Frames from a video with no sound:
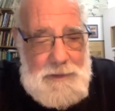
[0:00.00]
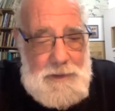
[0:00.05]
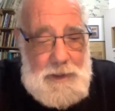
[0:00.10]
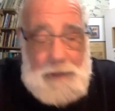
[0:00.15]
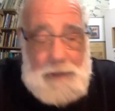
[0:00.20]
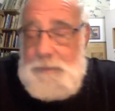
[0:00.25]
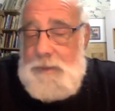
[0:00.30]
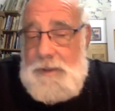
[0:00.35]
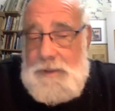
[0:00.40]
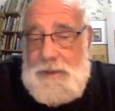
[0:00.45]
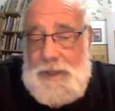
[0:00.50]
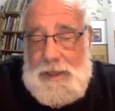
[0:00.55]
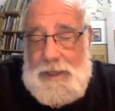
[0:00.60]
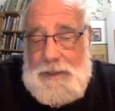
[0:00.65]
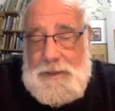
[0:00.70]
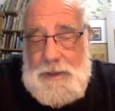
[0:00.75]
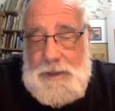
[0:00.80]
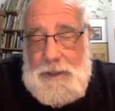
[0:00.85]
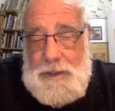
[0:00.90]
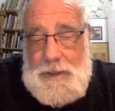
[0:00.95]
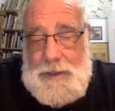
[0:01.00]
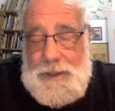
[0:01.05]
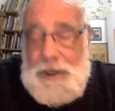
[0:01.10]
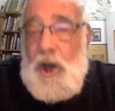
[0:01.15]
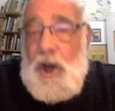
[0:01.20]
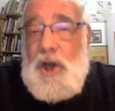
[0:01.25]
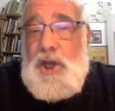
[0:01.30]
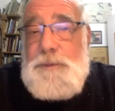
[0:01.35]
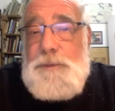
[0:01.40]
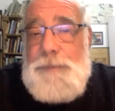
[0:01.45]
that an
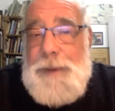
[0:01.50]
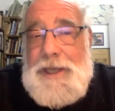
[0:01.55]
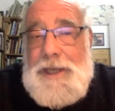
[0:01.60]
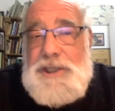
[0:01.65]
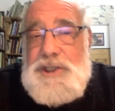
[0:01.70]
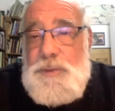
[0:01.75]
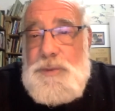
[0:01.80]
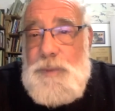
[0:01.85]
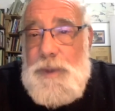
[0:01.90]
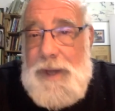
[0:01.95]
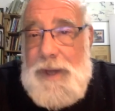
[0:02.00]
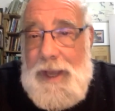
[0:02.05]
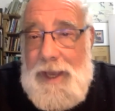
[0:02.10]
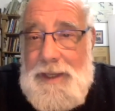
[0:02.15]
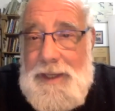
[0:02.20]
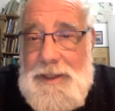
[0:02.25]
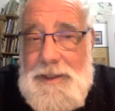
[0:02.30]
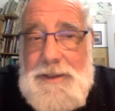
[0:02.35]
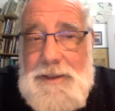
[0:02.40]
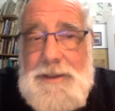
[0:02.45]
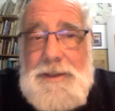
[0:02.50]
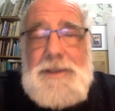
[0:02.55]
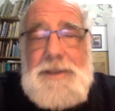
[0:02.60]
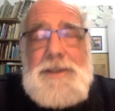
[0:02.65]
occupation would end